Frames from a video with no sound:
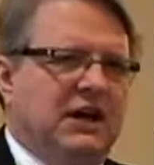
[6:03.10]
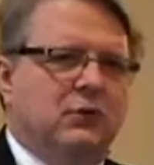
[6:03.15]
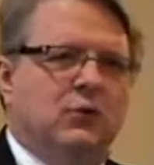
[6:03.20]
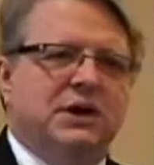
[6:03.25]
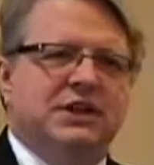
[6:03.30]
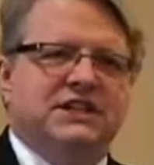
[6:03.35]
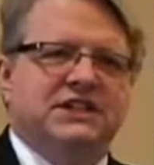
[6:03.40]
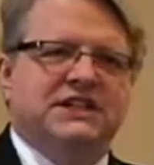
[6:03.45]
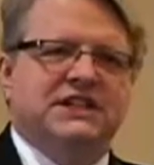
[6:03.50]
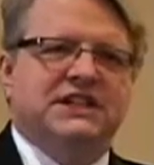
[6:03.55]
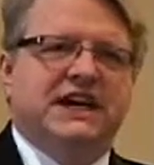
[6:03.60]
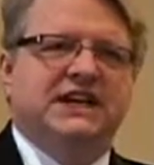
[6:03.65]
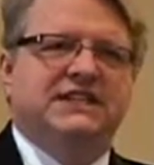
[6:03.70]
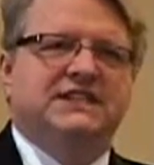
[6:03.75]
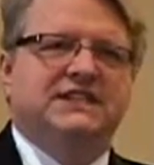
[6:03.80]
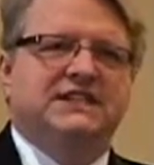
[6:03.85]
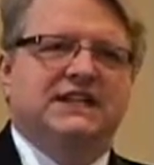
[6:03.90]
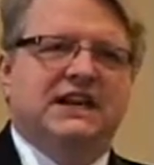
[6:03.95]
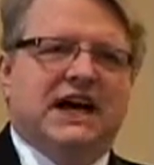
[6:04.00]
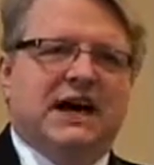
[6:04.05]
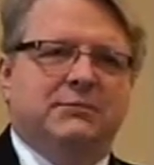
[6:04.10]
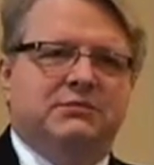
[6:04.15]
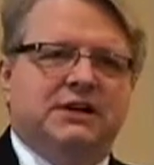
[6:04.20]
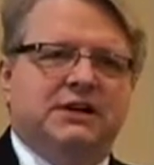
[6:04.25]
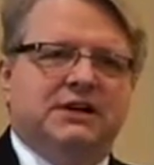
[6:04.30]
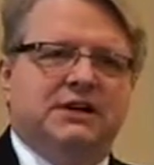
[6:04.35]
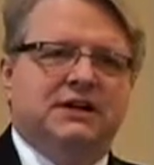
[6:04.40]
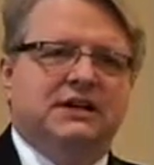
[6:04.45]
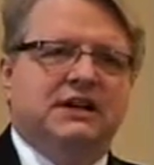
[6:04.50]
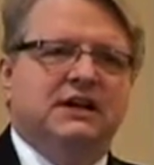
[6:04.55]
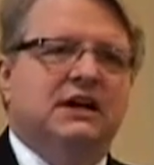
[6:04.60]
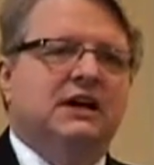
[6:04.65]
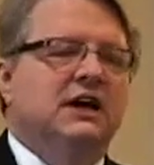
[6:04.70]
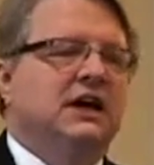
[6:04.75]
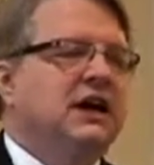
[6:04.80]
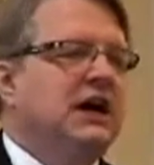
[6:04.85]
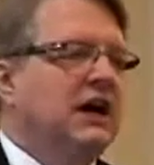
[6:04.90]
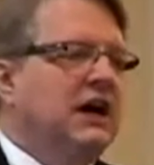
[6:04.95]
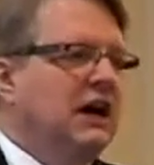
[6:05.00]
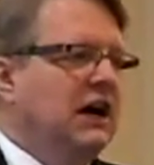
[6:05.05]
And when the states adopted it
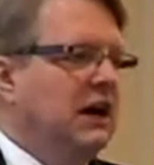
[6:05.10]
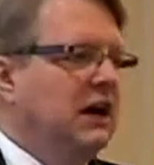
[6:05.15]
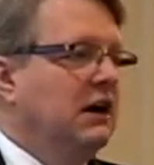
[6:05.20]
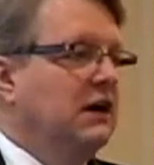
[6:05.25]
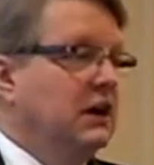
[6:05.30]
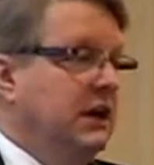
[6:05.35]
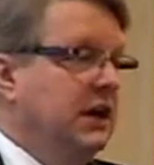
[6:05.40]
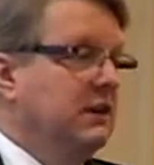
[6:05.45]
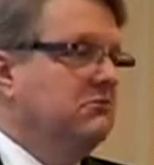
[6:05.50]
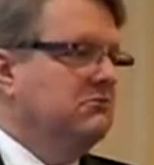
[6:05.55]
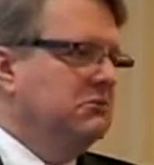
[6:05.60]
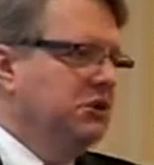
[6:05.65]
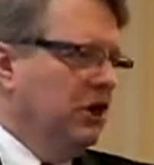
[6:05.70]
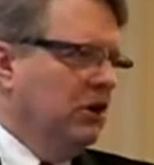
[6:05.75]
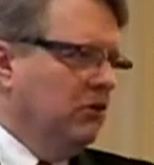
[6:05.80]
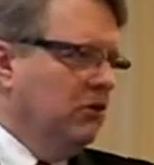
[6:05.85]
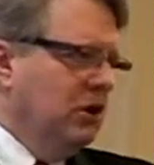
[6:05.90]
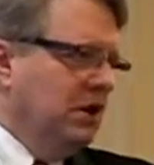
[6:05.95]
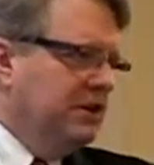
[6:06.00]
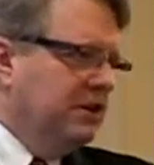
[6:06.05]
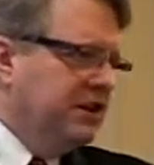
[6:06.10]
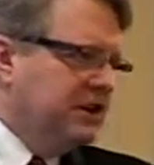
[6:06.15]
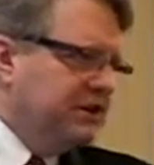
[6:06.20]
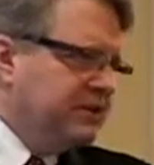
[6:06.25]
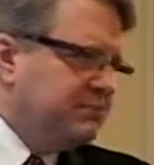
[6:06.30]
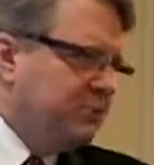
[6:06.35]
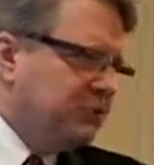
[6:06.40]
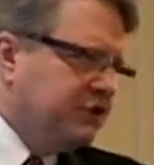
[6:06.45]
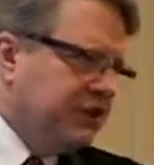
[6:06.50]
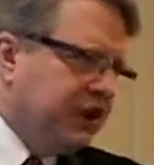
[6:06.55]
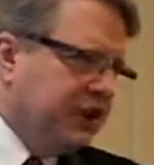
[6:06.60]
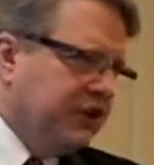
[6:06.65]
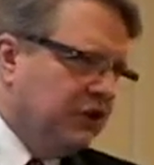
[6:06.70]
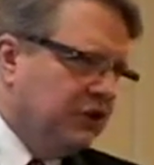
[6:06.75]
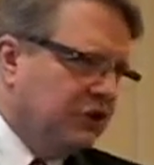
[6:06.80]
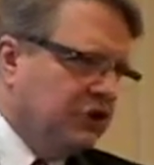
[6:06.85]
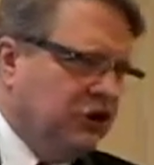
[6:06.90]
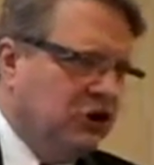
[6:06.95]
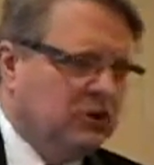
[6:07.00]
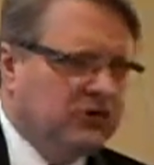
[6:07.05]
in this
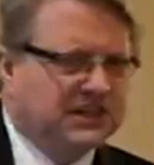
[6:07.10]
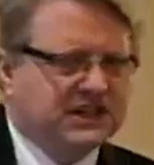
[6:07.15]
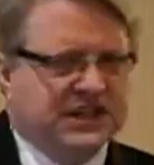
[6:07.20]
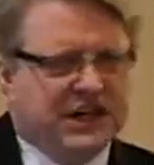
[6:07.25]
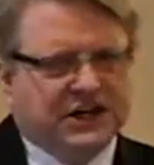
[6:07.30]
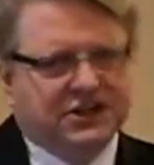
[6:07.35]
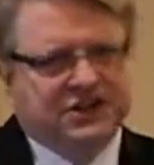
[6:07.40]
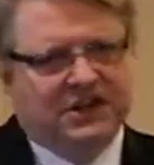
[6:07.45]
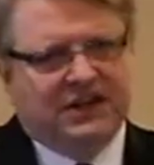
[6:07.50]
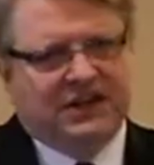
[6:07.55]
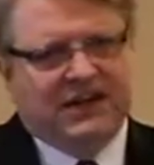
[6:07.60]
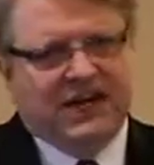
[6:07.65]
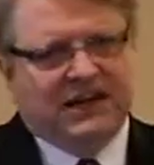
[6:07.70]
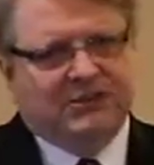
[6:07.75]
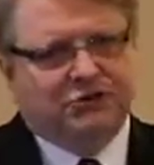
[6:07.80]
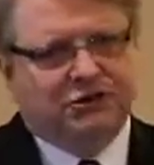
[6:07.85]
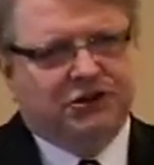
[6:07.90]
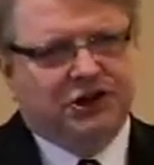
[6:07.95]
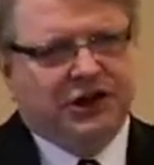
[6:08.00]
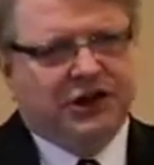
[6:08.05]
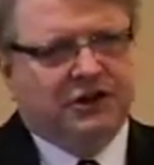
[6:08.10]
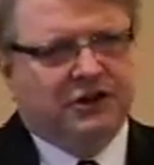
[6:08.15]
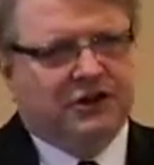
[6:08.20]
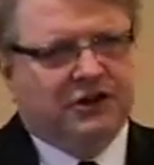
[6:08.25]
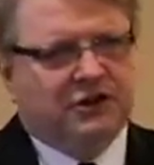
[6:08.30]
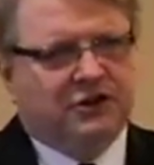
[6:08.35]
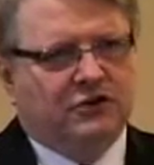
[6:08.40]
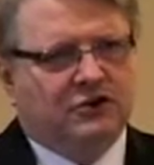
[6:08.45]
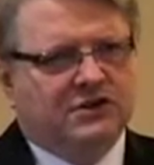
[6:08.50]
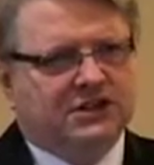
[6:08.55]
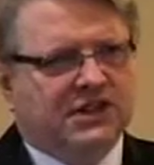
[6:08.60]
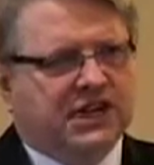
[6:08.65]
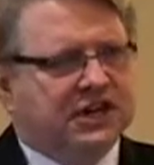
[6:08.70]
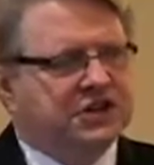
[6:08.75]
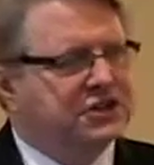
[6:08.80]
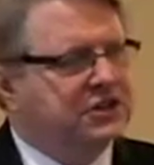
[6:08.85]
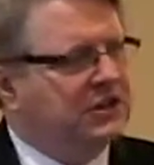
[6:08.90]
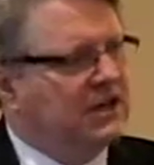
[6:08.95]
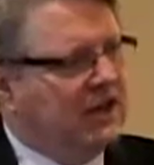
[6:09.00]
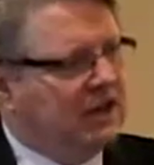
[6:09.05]
particular code section and that particular code
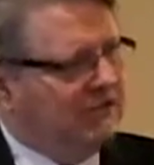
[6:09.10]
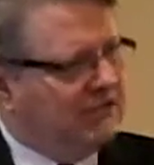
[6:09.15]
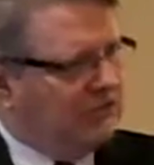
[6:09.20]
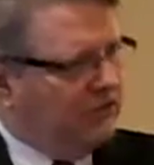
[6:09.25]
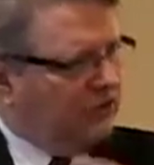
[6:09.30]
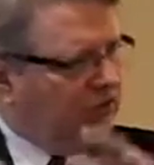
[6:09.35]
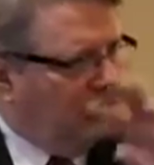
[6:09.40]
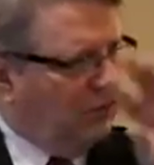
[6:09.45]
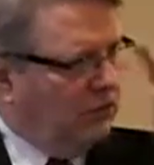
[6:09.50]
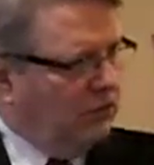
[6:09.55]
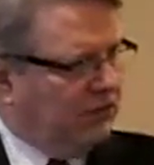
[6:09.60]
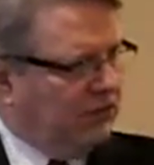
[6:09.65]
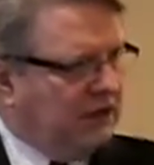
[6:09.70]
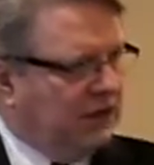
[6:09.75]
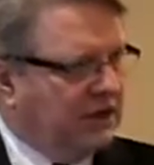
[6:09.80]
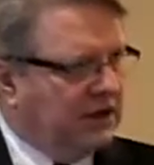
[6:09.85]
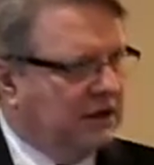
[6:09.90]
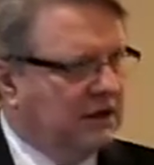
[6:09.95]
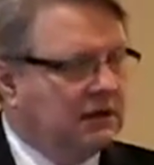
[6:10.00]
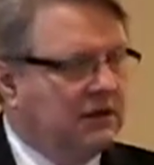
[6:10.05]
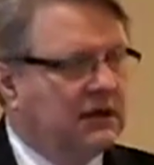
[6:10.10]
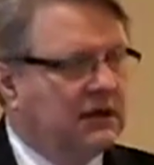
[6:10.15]
section, not for the whole thing,